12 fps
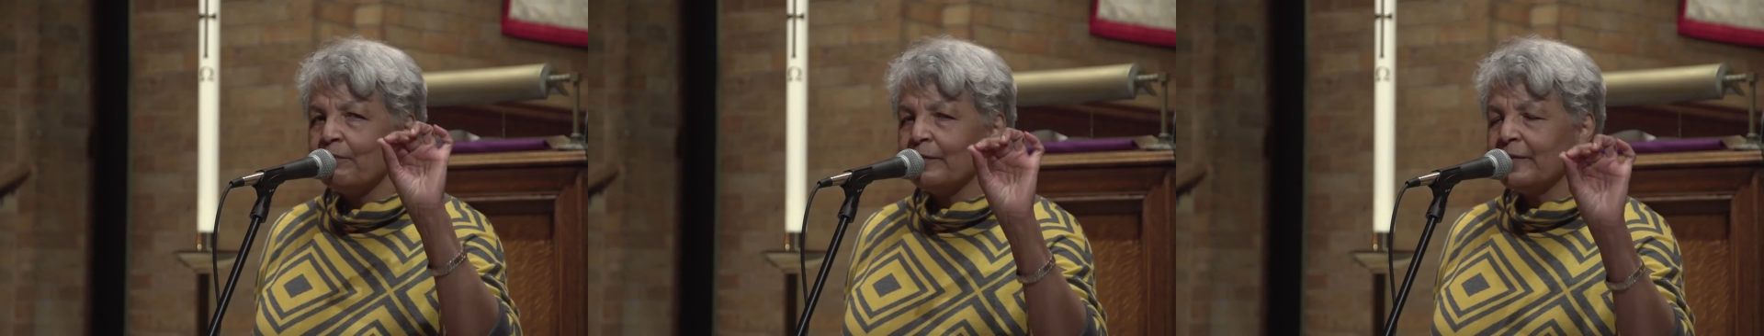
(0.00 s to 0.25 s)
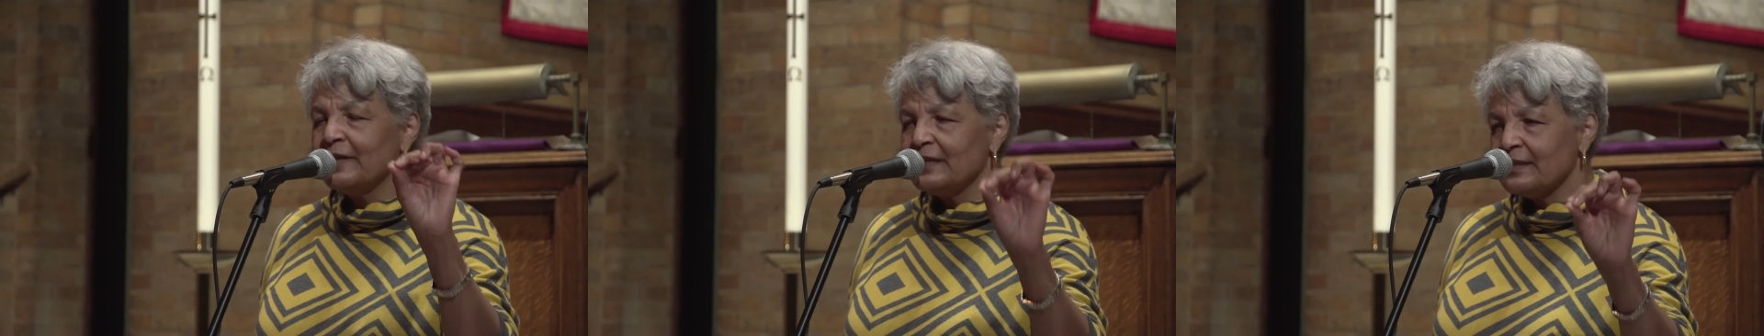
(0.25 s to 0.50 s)

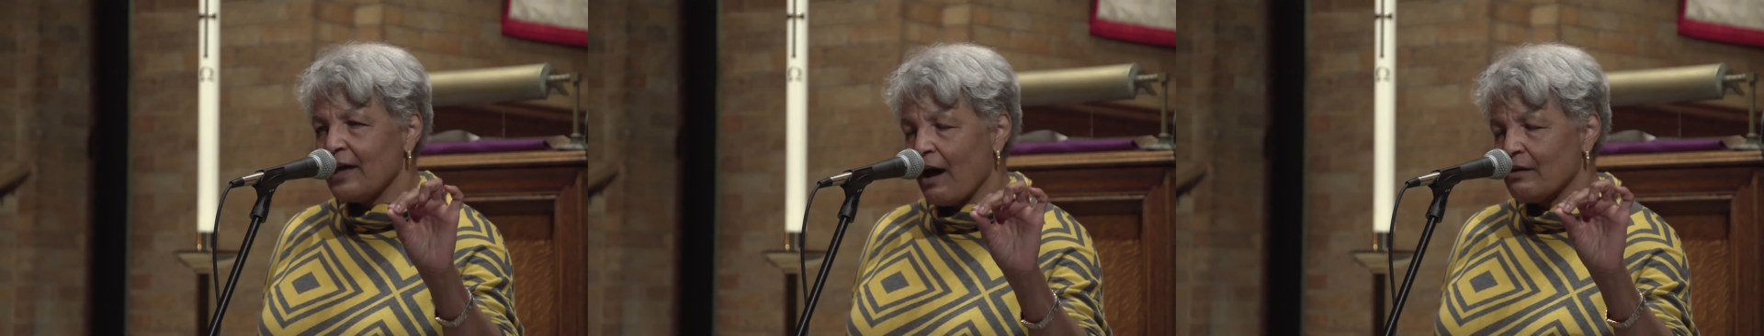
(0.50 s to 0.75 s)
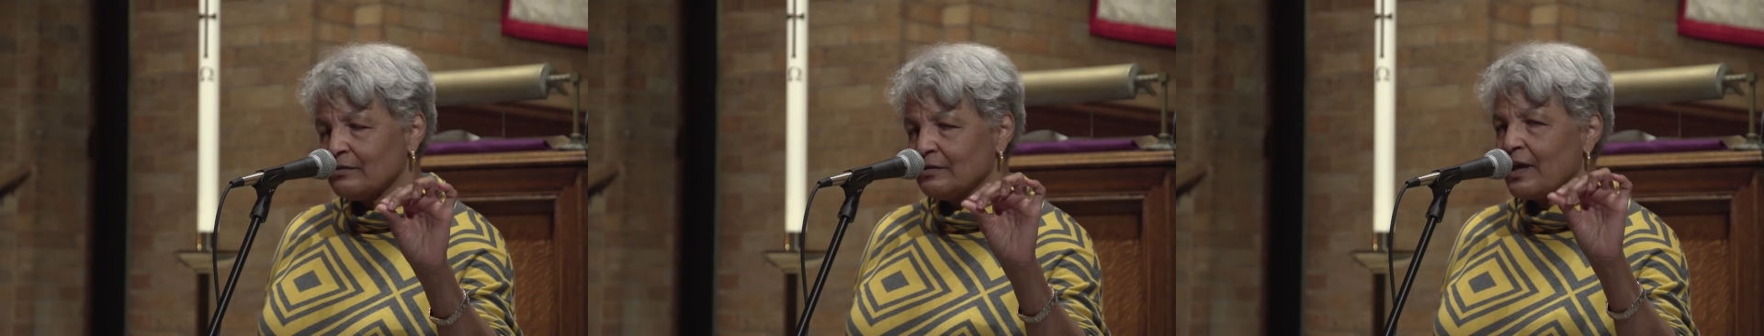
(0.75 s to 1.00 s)
this
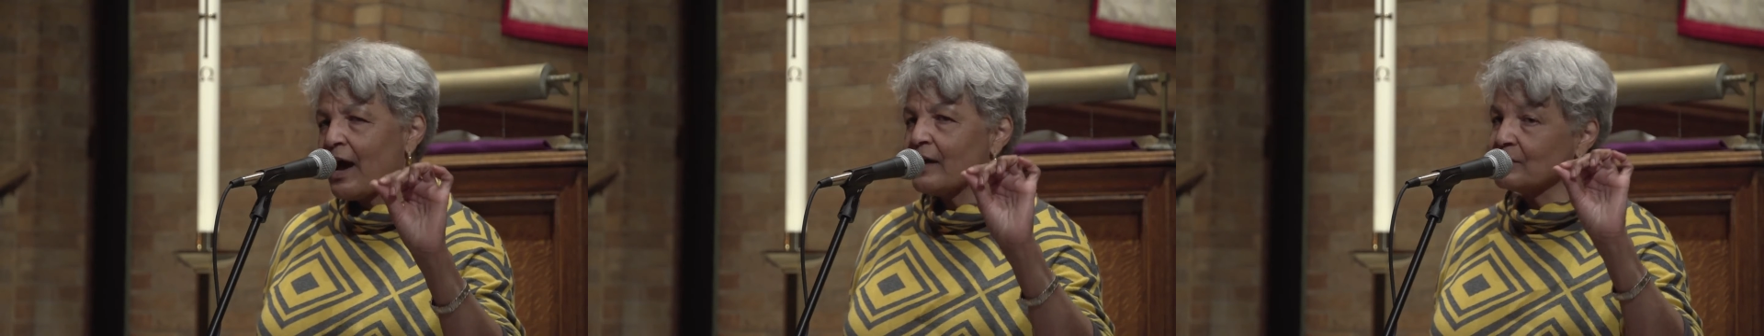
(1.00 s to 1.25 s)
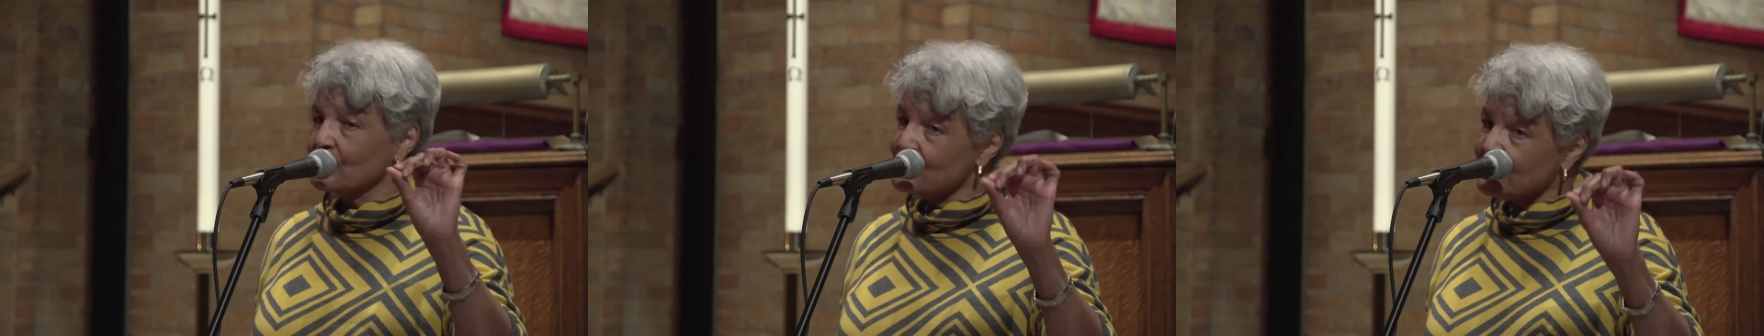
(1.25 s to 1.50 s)
house, the
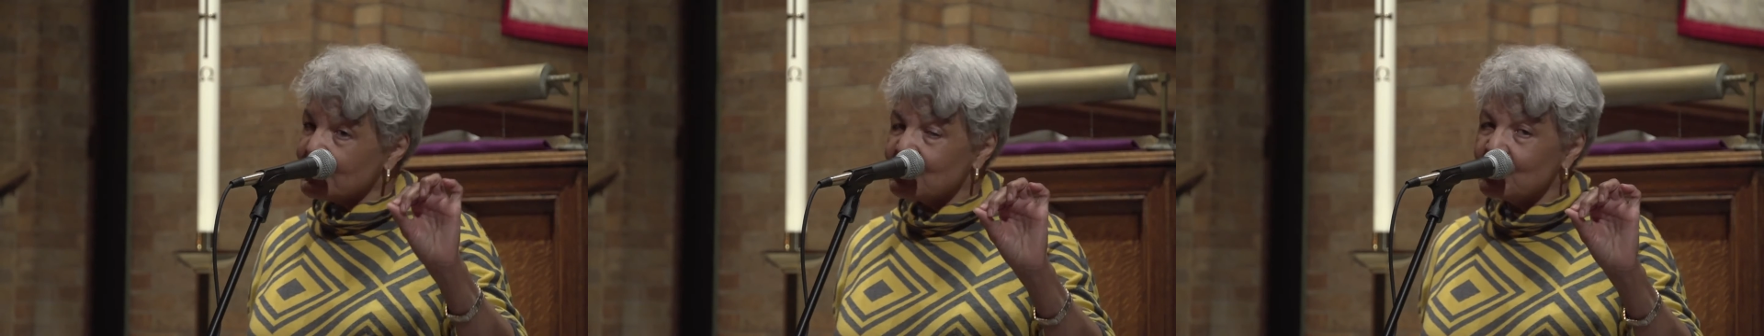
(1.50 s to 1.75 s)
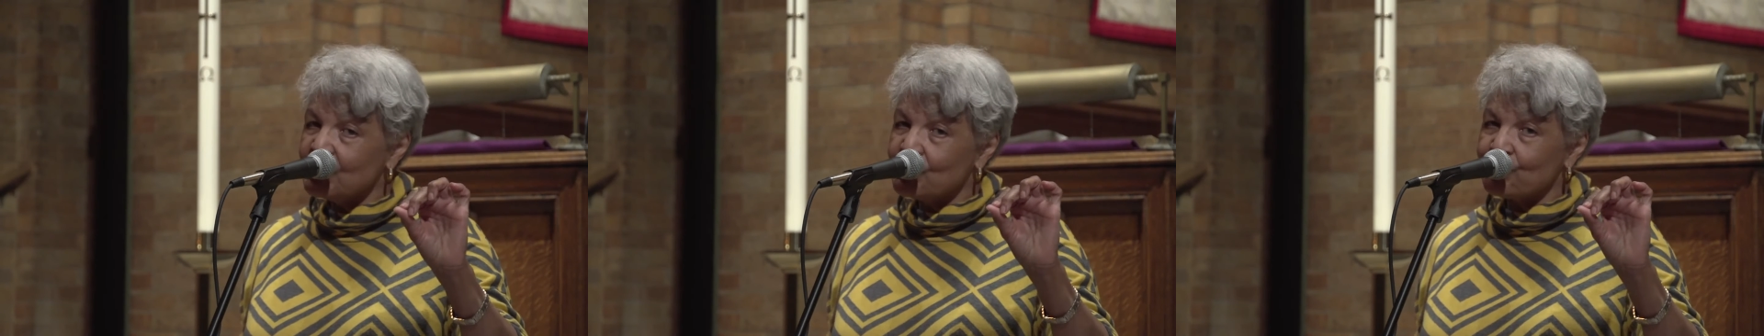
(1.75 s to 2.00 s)
house on
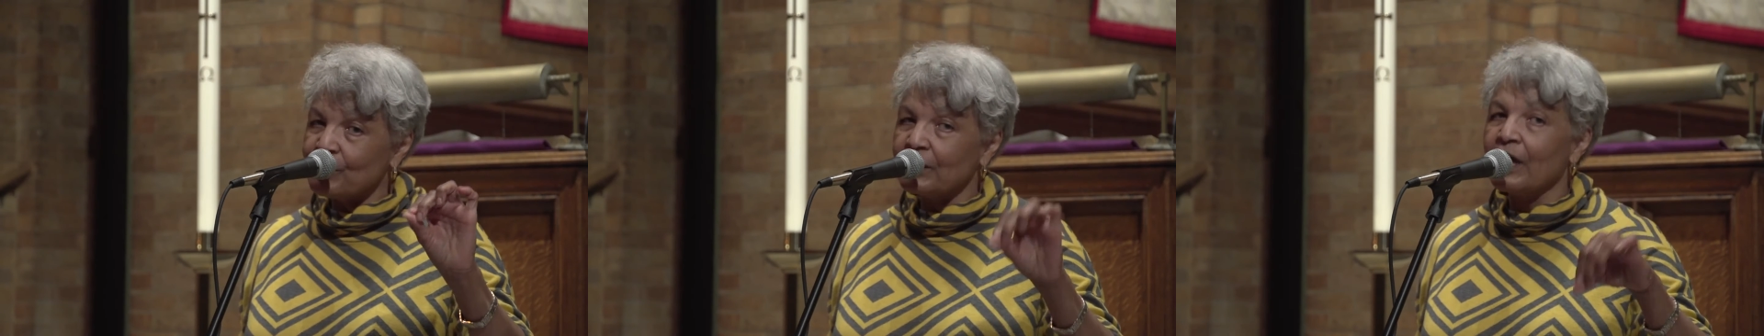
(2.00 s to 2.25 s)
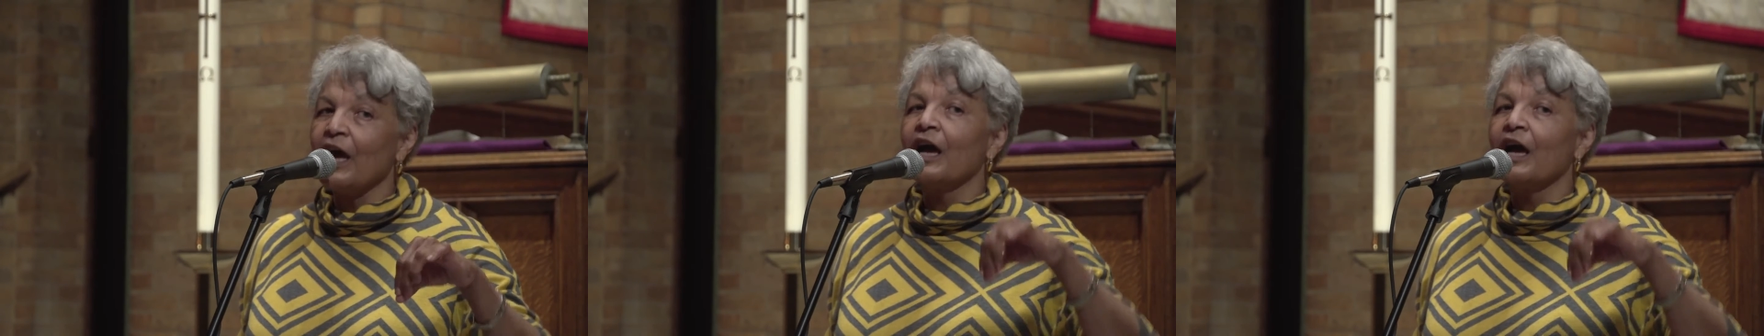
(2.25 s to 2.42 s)
16th Street,